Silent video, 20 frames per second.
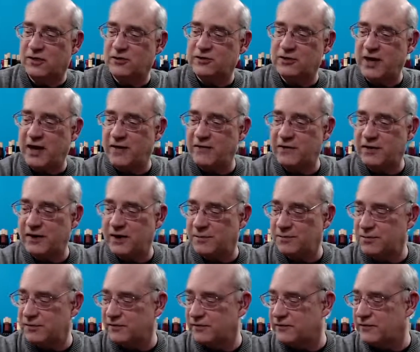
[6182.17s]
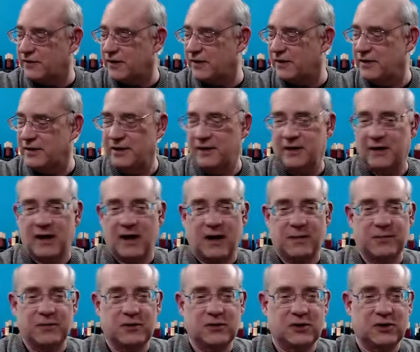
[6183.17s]
So I have a couple of, I'll
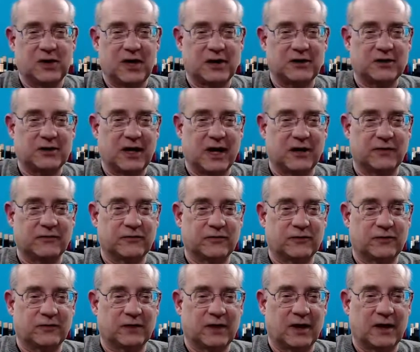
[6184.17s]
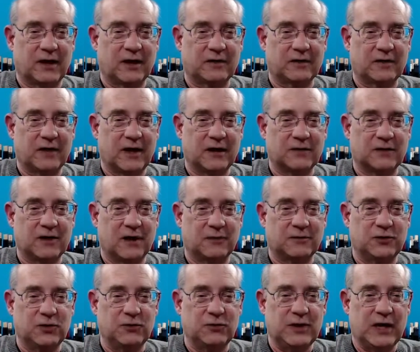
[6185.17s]
put you guys down for that's
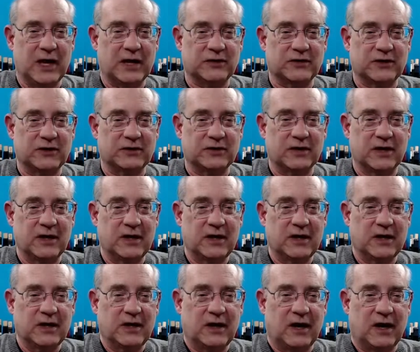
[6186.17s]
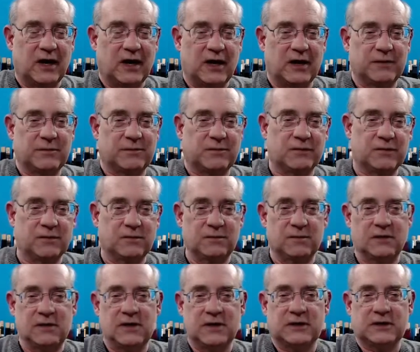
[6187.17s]
two yeses.
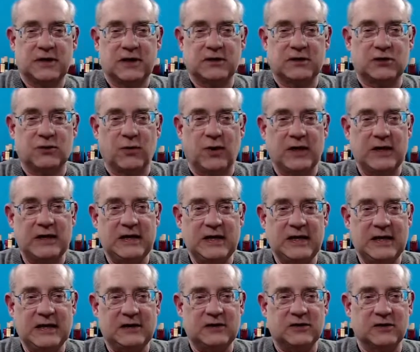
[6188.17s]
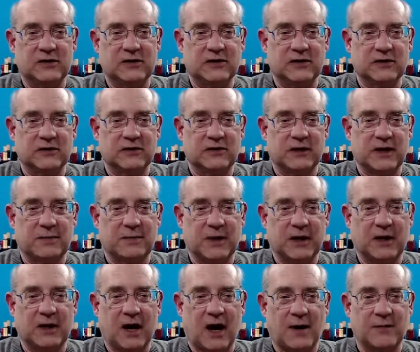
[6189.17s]
He says, do I need to still send my
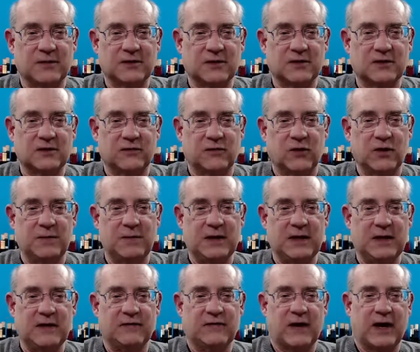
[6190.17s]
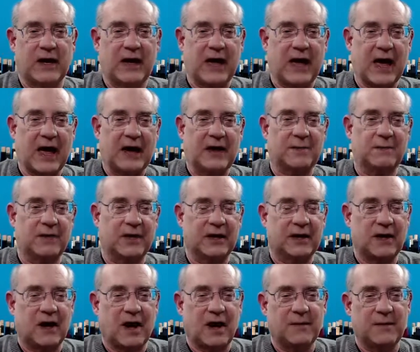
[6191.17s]
comments to Savoy Media if I added my
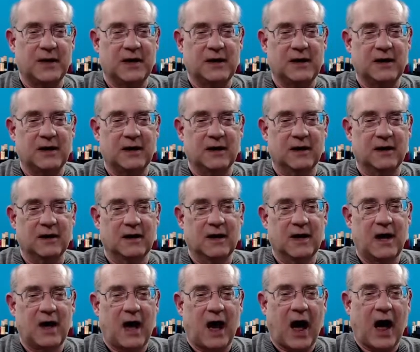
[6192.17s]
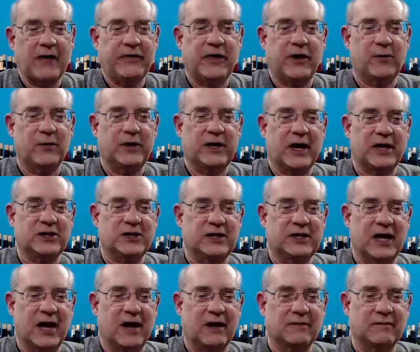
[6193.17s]
comment here? I think we got you
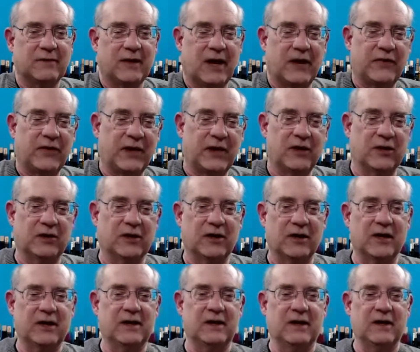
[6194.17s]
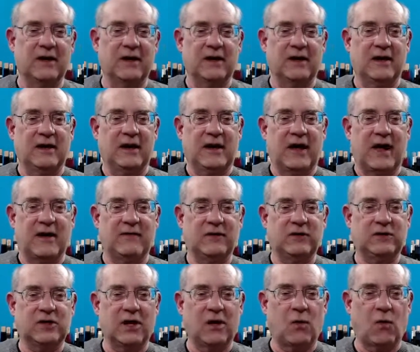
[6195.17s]
down. I think you're good. Have you
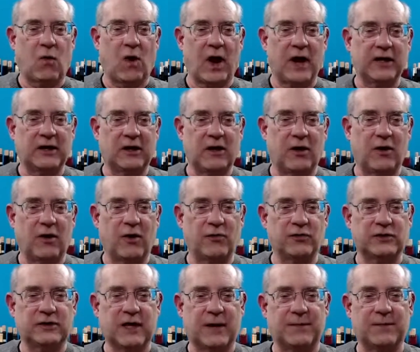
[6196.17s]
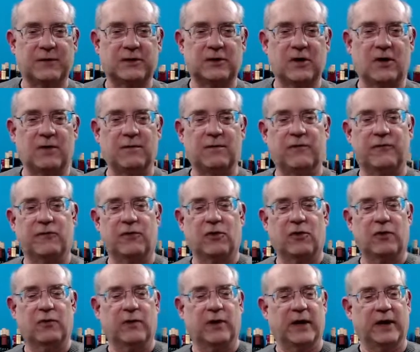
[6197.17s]
done a wine co-host episode
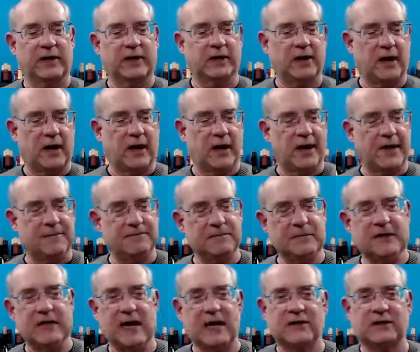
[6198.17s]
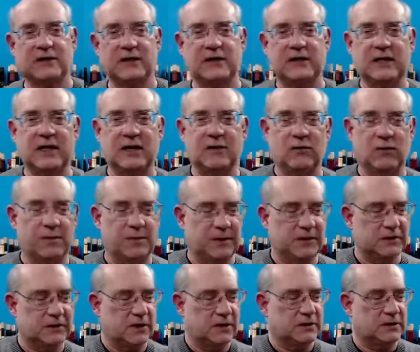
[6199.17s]
before, Rick? Yes, I did with my
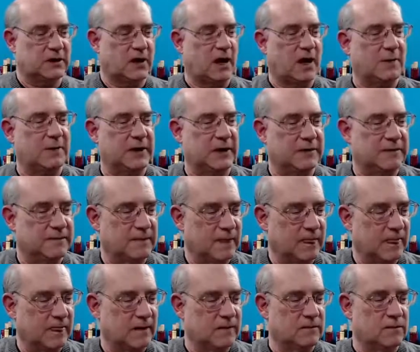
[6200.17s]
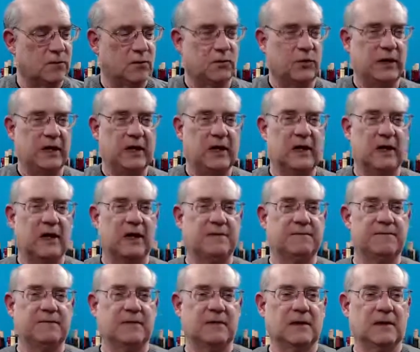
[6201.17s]
son, Tommy. Gina,
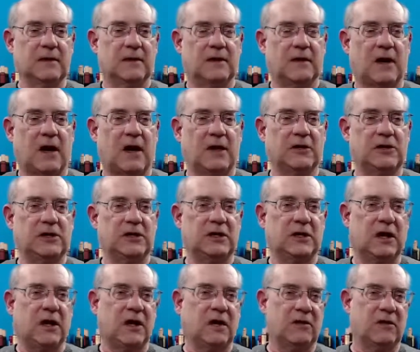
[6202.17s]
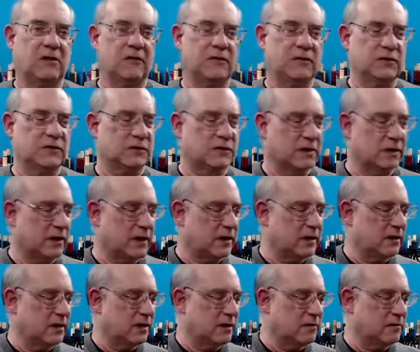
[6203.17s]
I don't know if you saw that
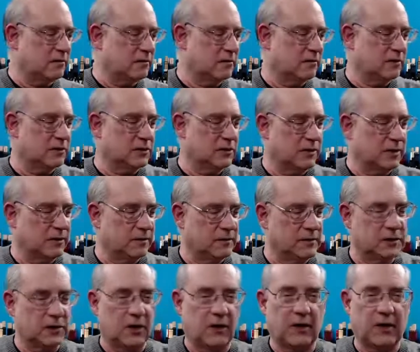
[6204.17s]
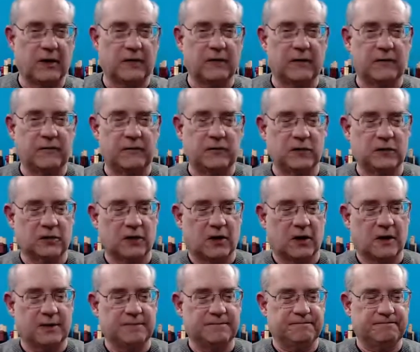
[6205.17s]
yet, or Joe, I don't know if you saw it.